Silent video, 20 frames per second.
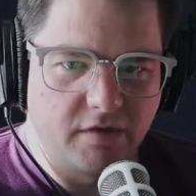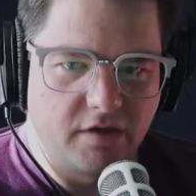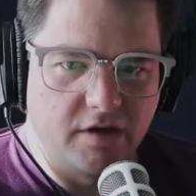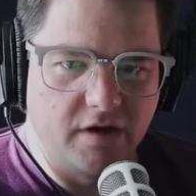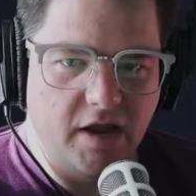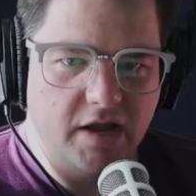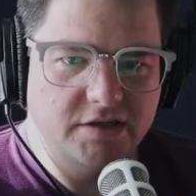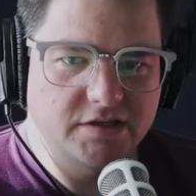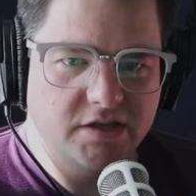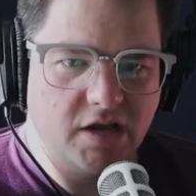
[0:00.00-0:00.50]

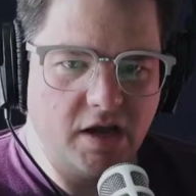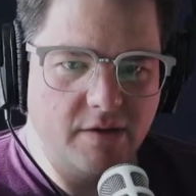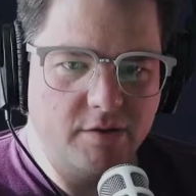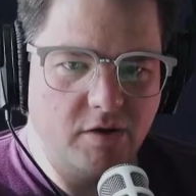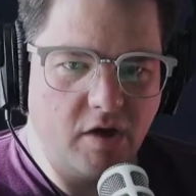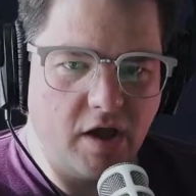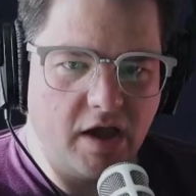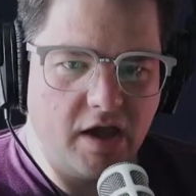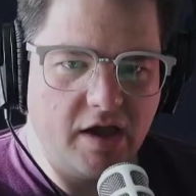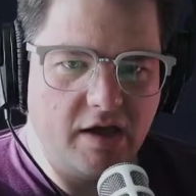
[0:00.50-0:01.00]
Next time you
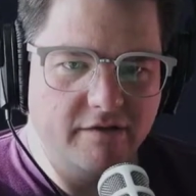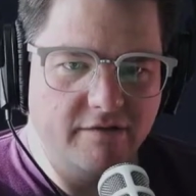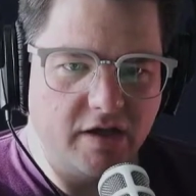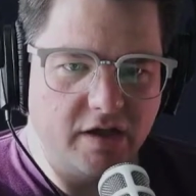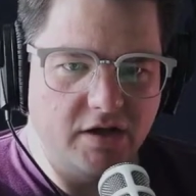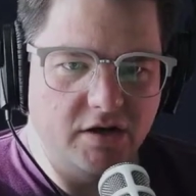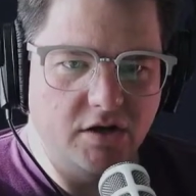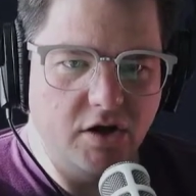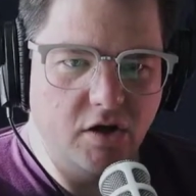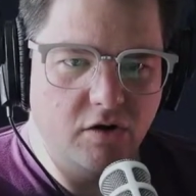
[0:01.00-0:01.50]
have
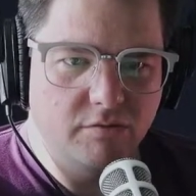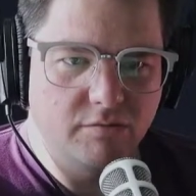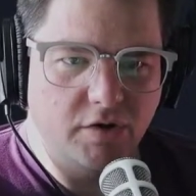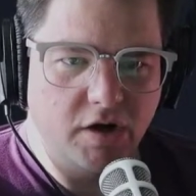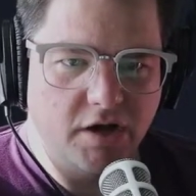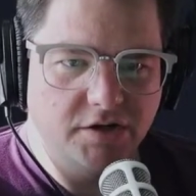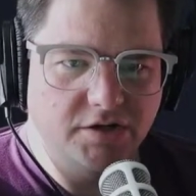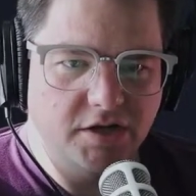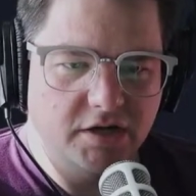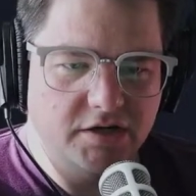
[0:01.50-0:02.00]
a Node
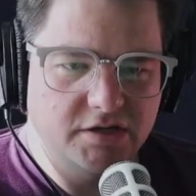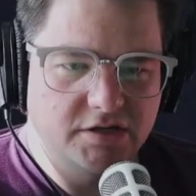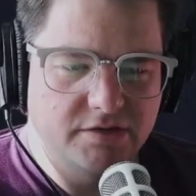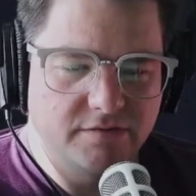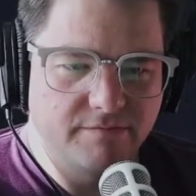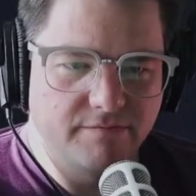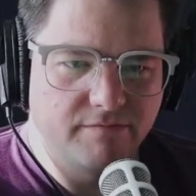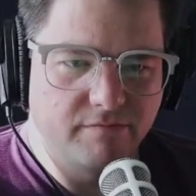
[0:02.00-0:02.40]
project,